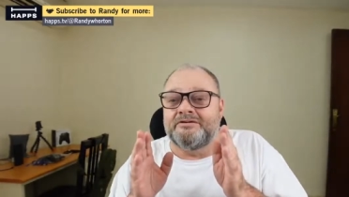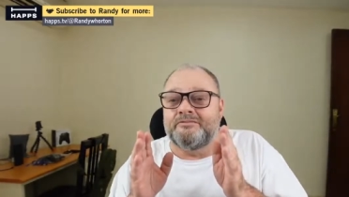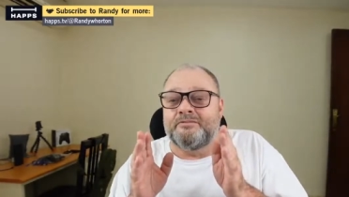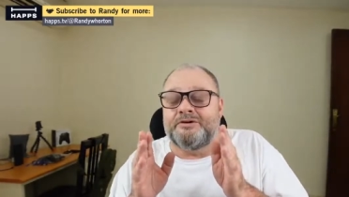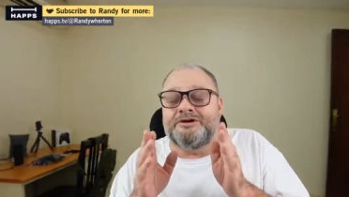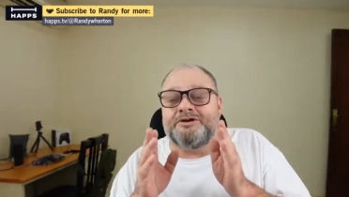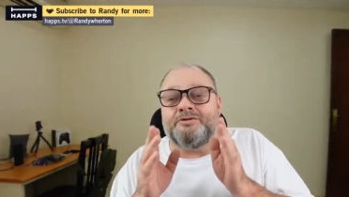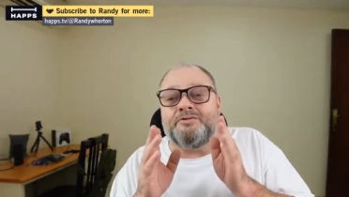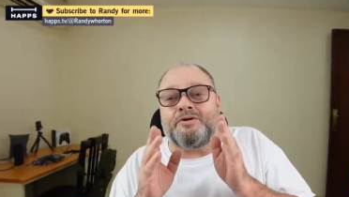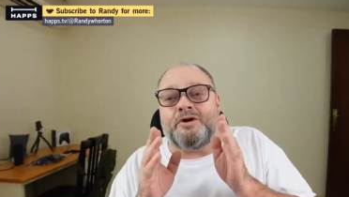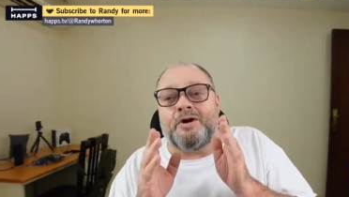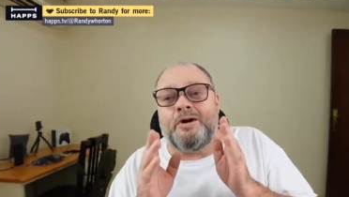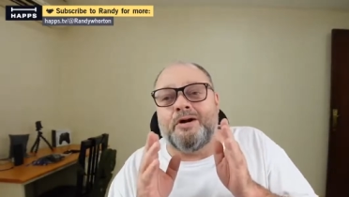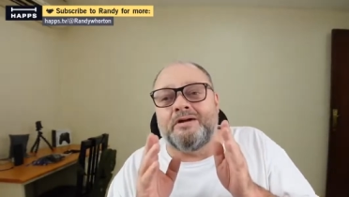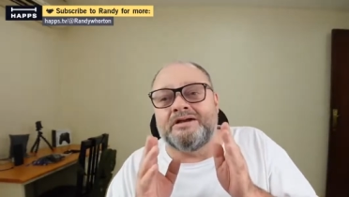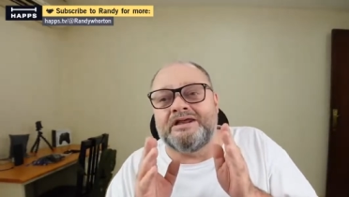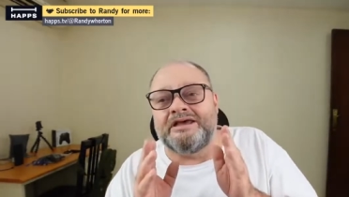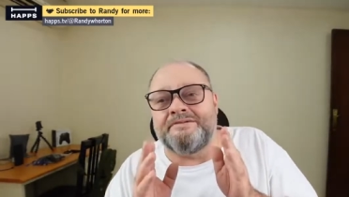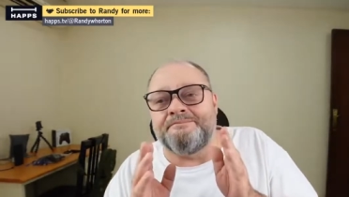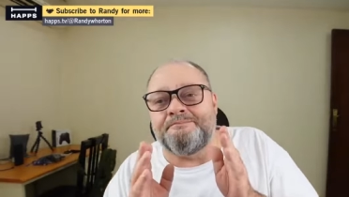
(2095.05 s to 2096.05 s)
when you
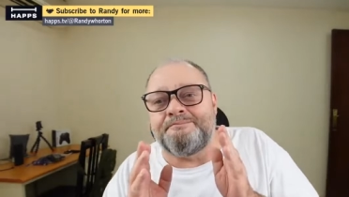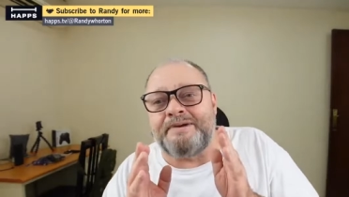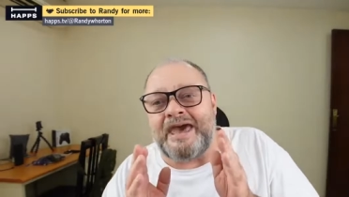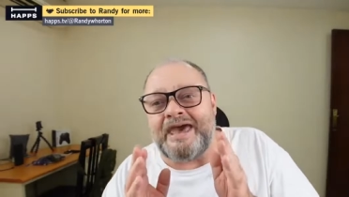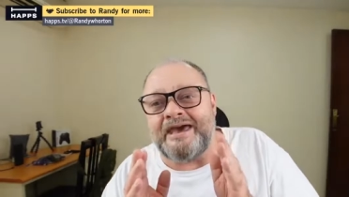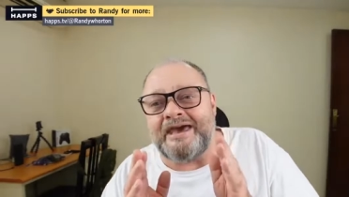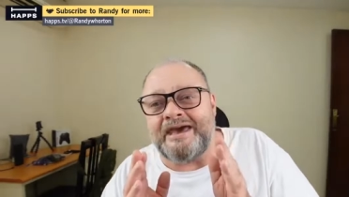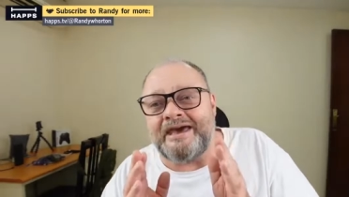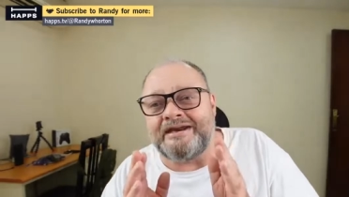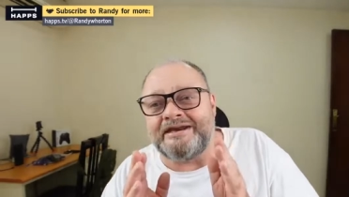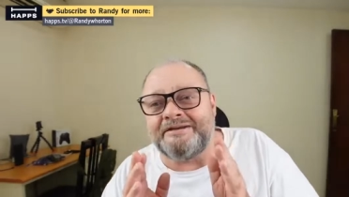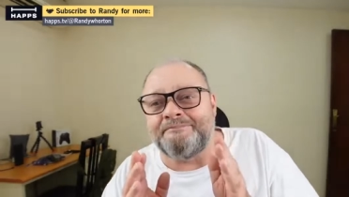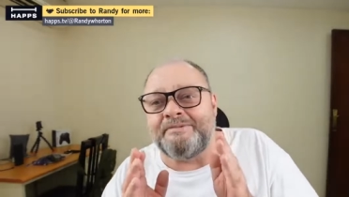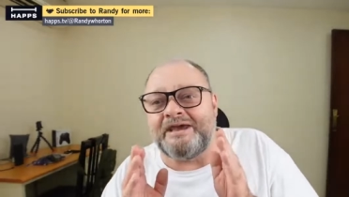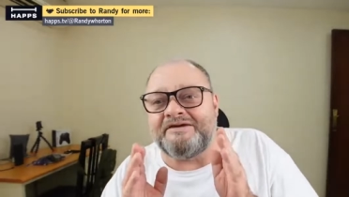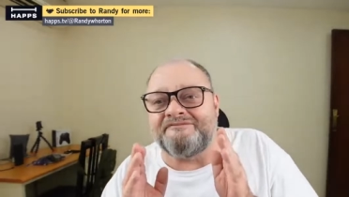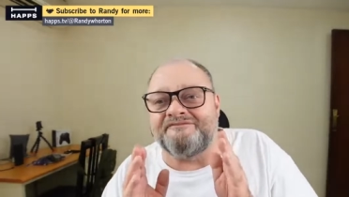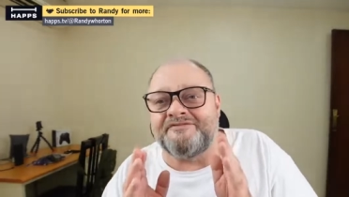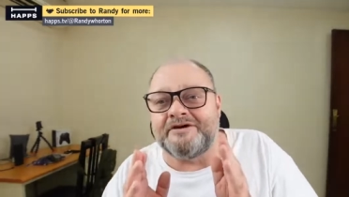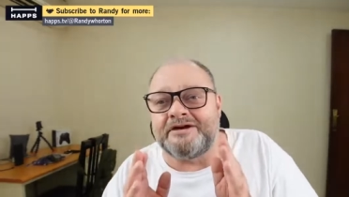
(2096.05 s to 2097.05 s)
call him bad and
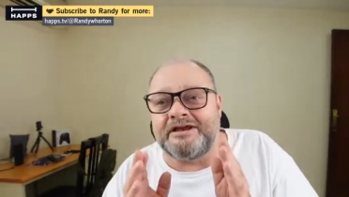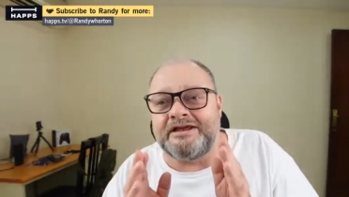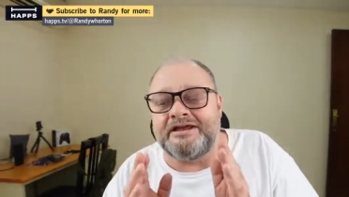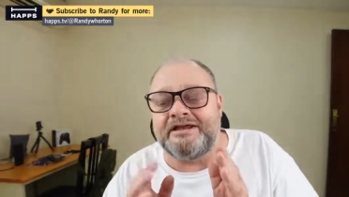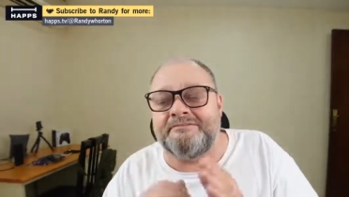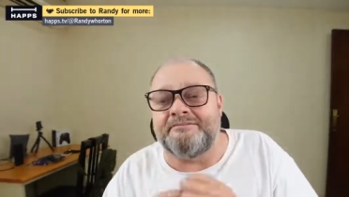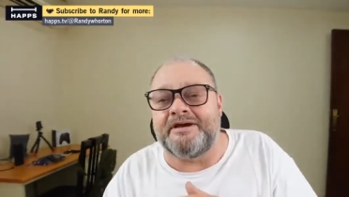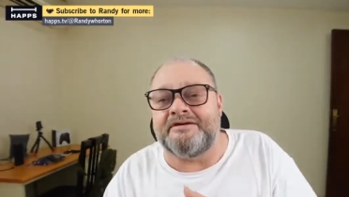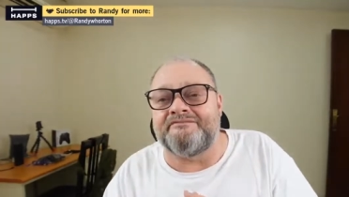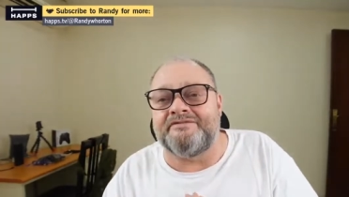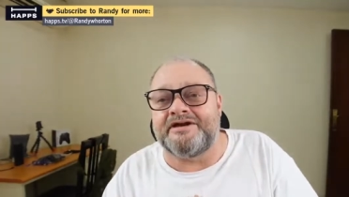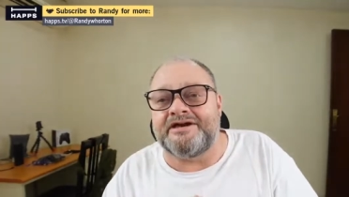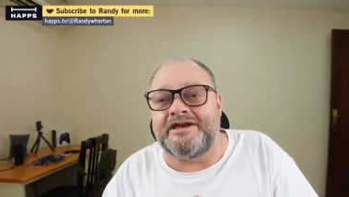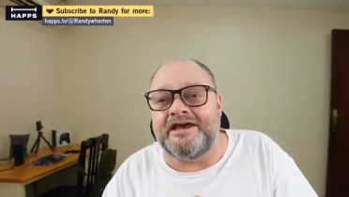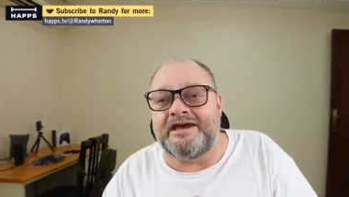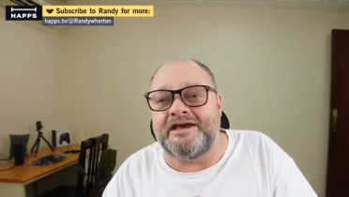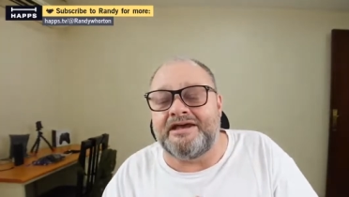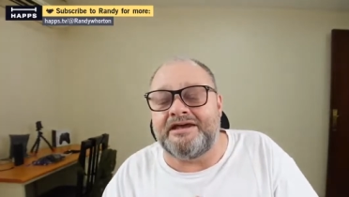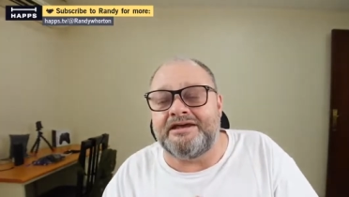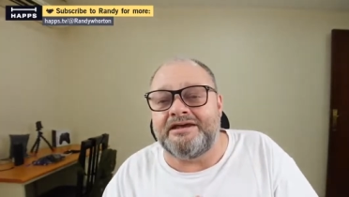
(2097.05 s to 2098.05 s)
make fun of him every
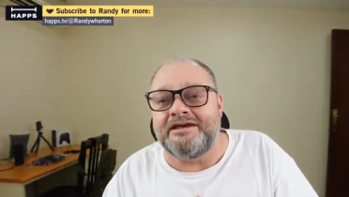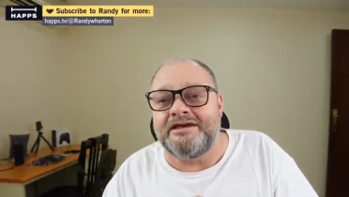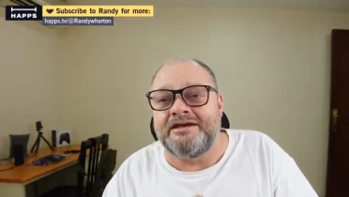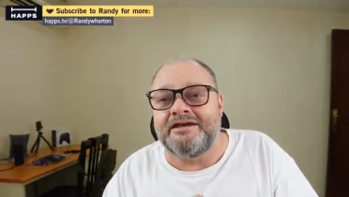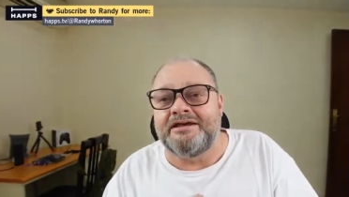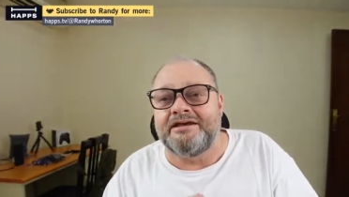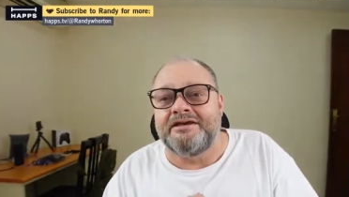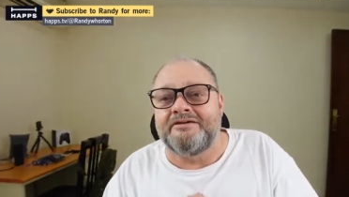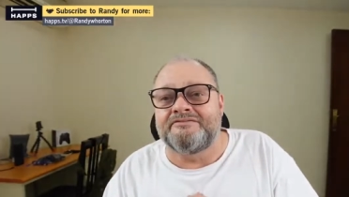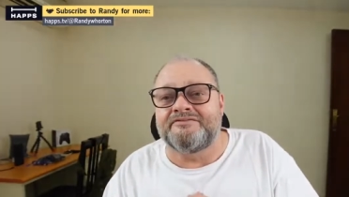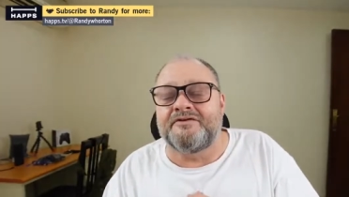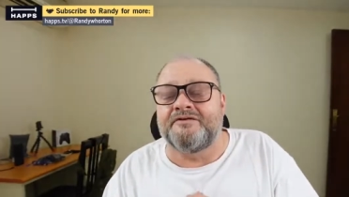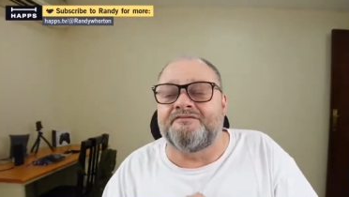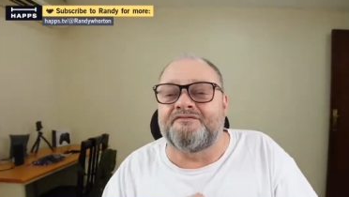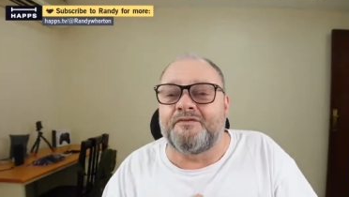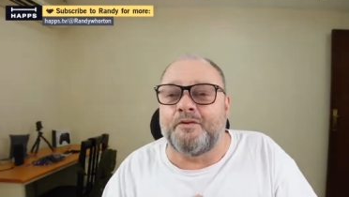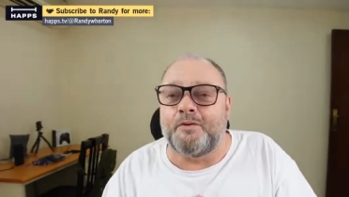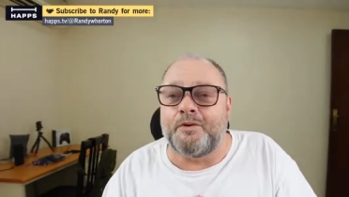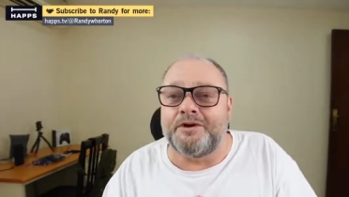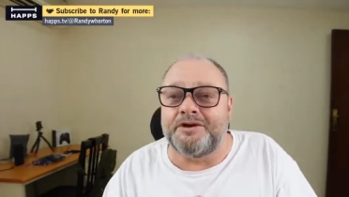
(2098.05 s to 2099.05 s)
day for
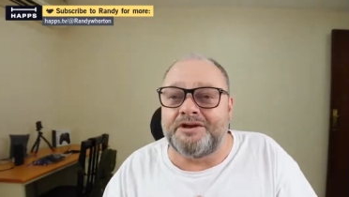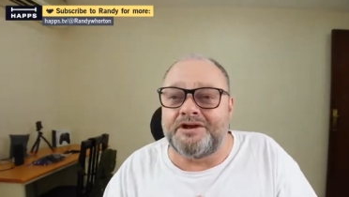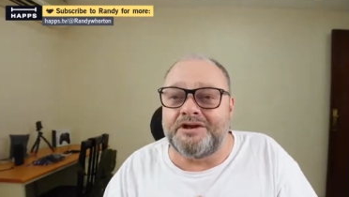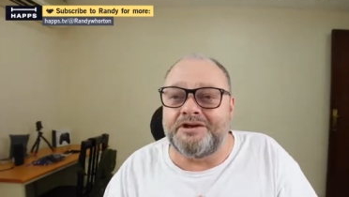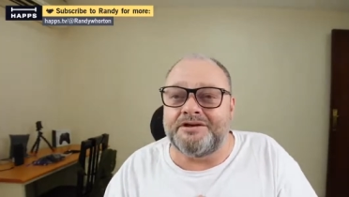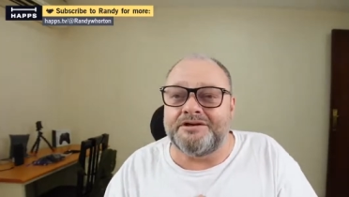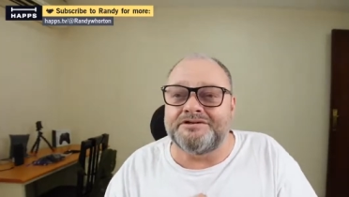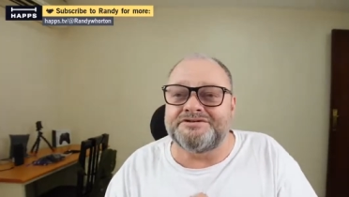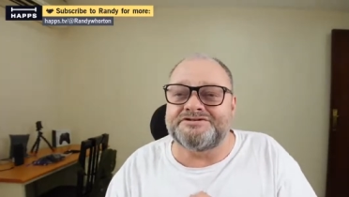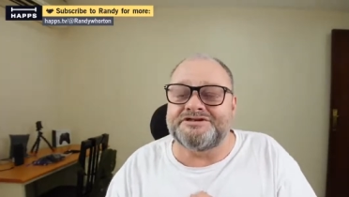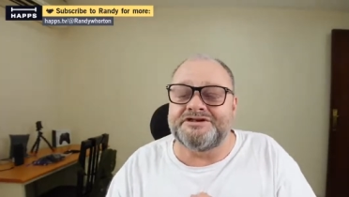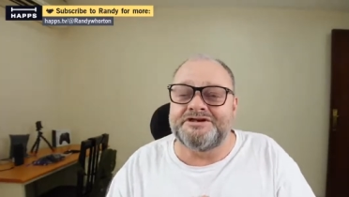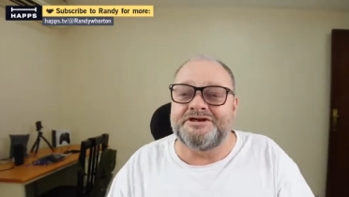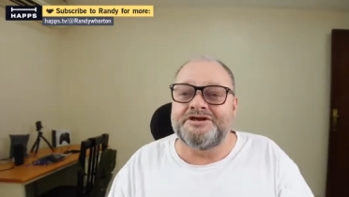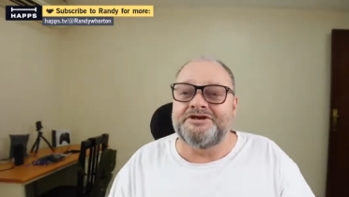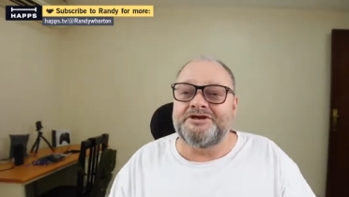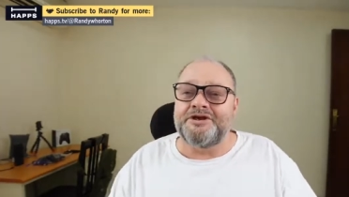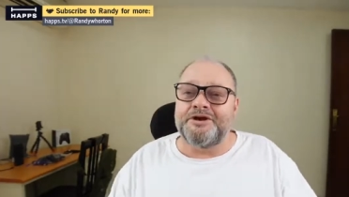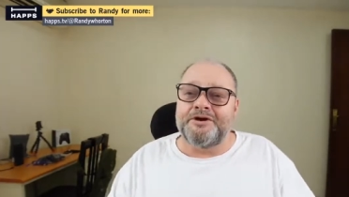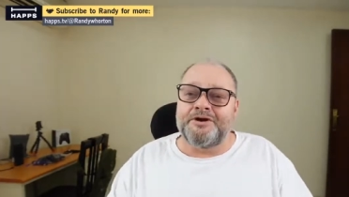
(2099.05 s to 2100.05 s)
4 years,
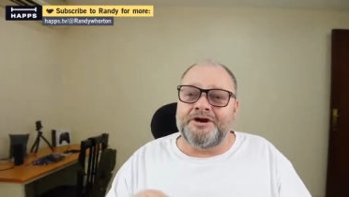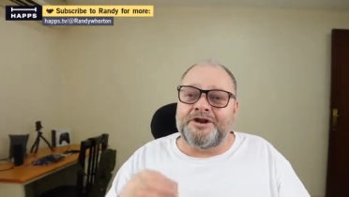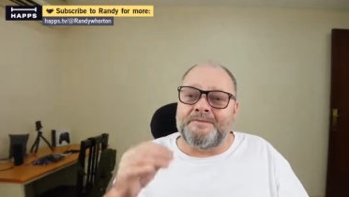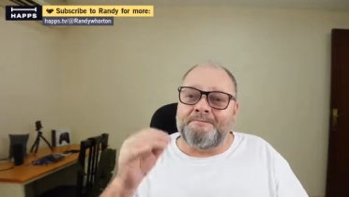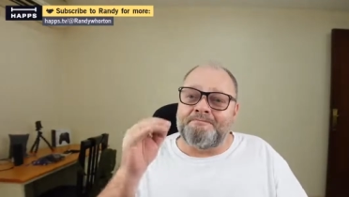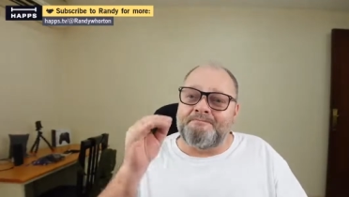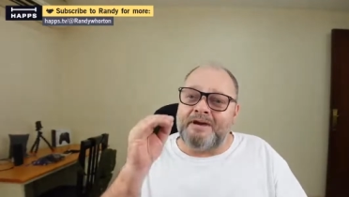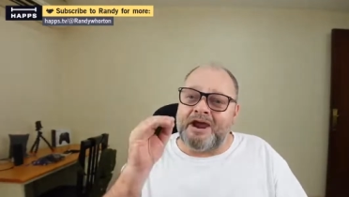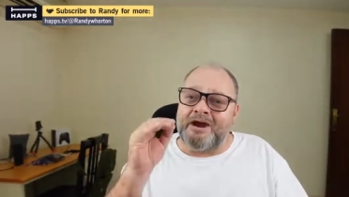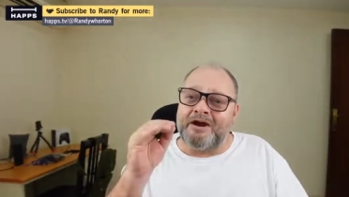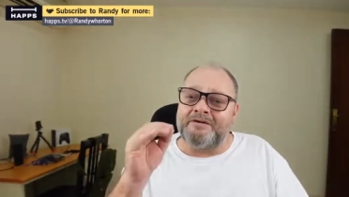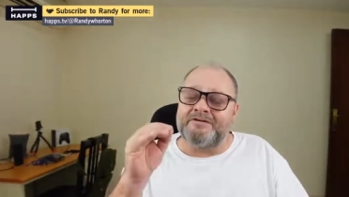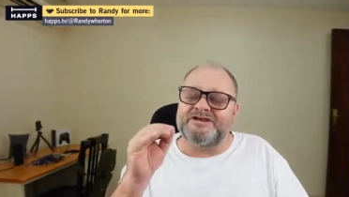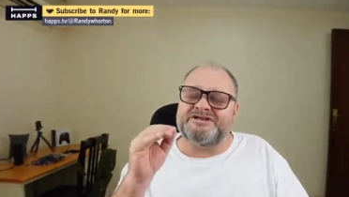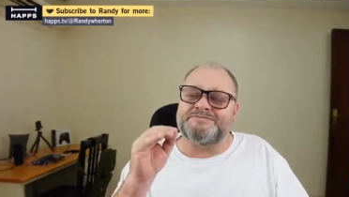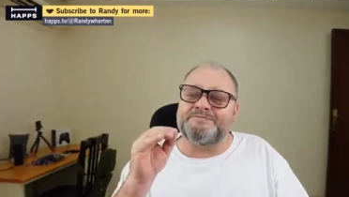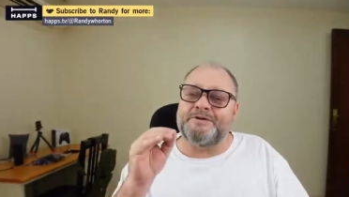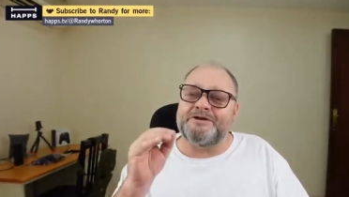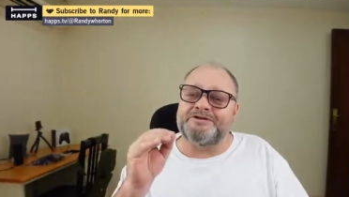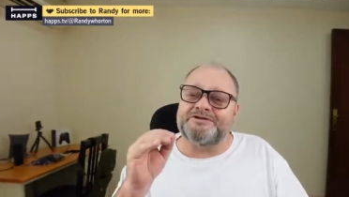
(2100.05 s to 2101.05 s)
you're an
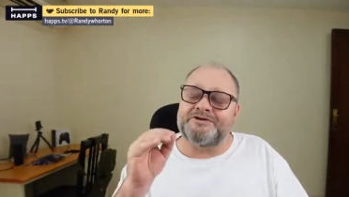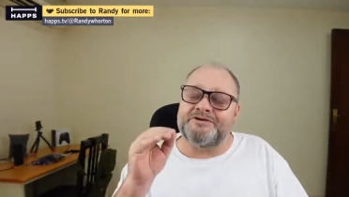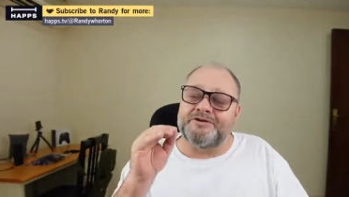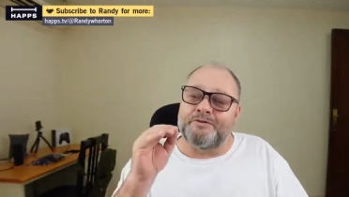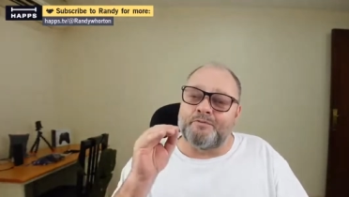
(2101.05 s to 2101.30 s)
embarrassment to